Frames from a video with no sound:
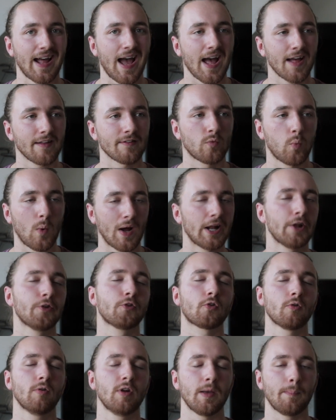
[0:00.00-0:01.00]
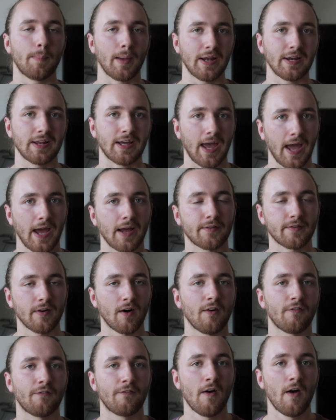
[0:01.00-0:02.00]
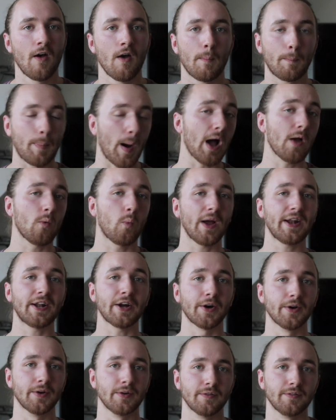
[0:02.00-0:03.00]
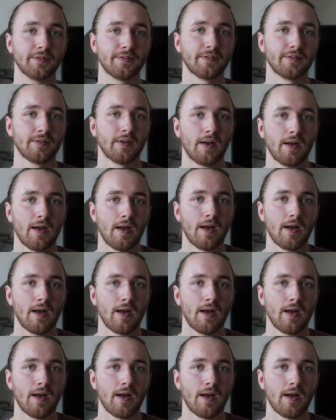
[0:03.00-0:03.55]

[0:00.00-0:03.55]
has well and truly been kicked off by Widows.